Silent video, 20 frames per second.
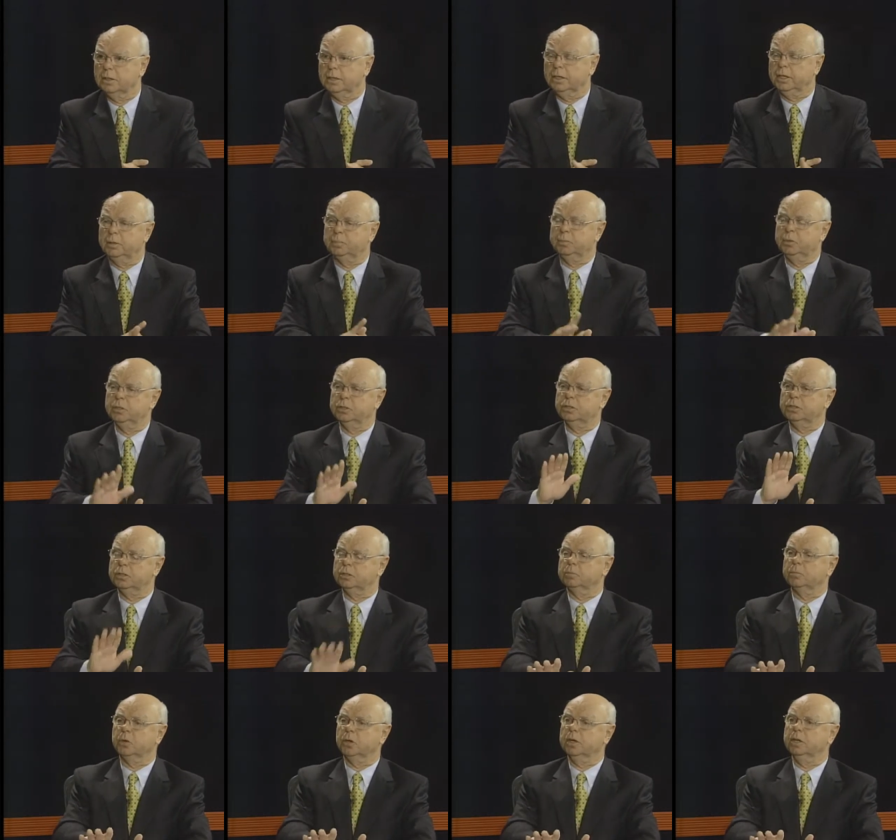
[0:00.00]
and he pushed
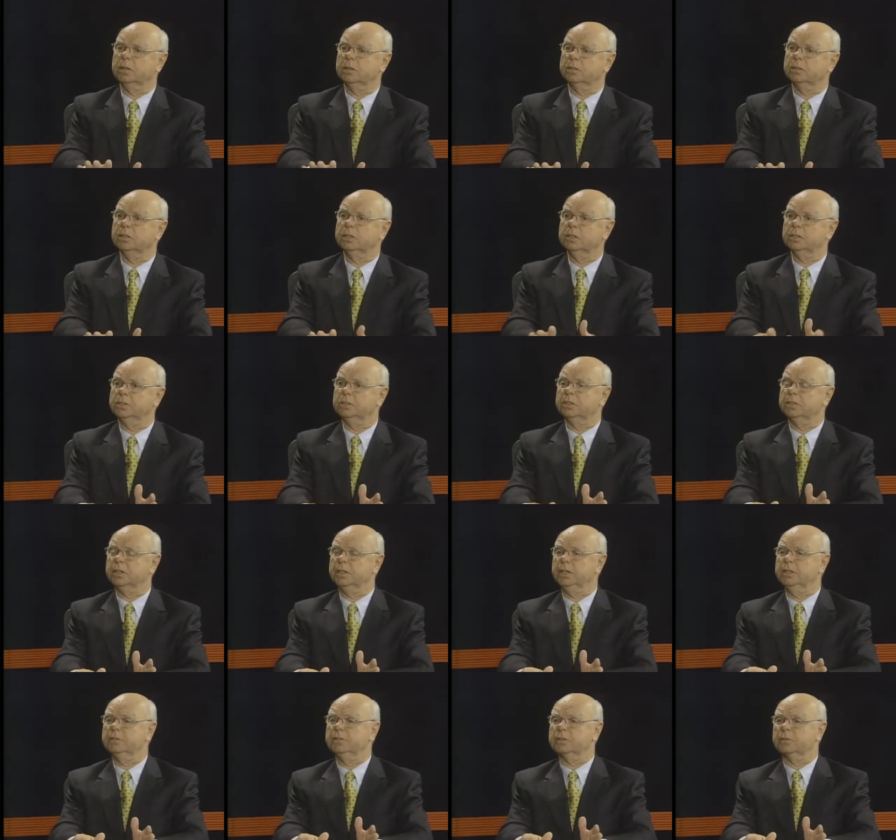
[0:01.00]
the brake to
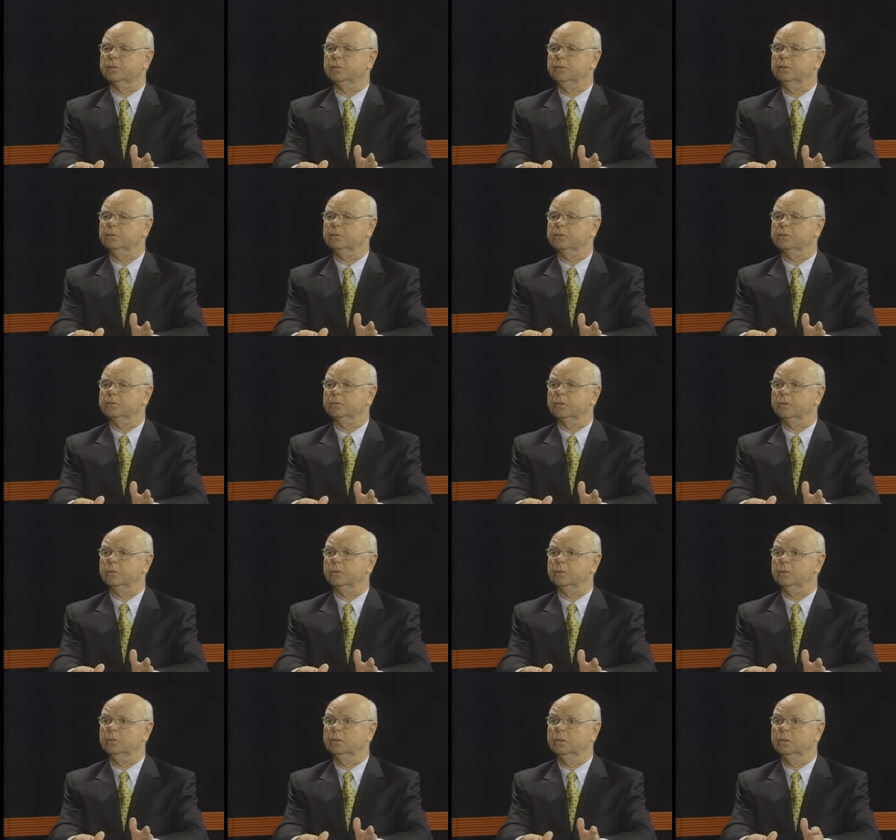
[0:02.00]
disengage the cruise
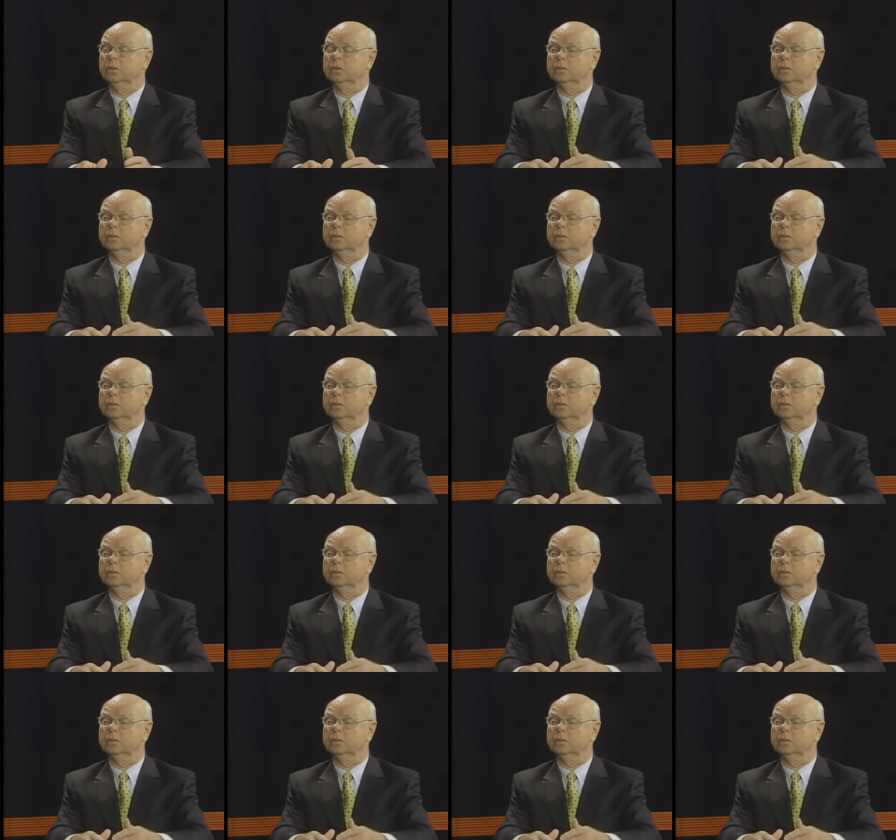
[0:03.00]
control.